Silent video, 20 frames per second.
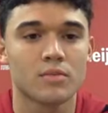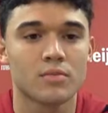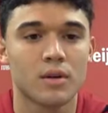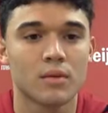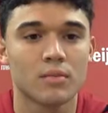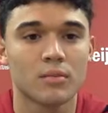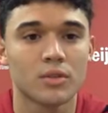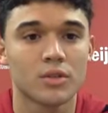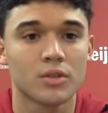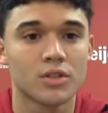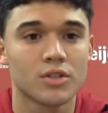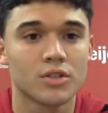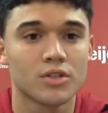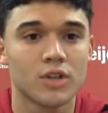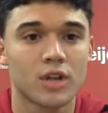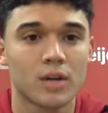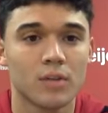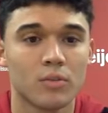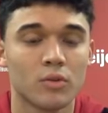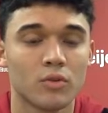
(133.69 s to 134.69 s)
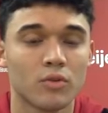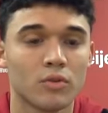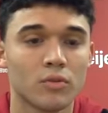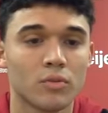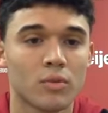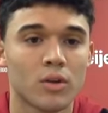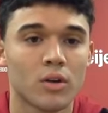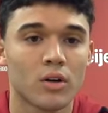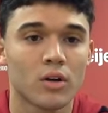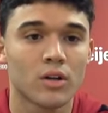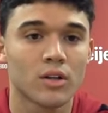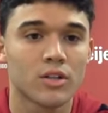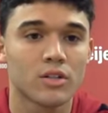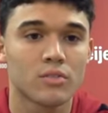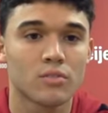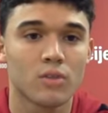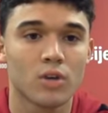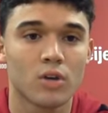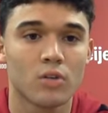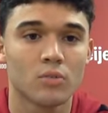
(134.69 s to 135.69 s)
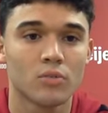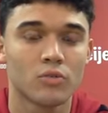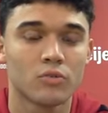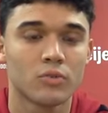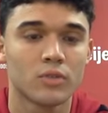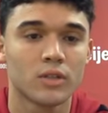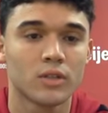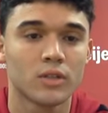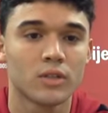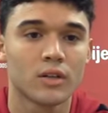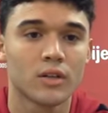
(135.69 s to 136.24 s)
but I'm really just trying to move the ball, get some ball movement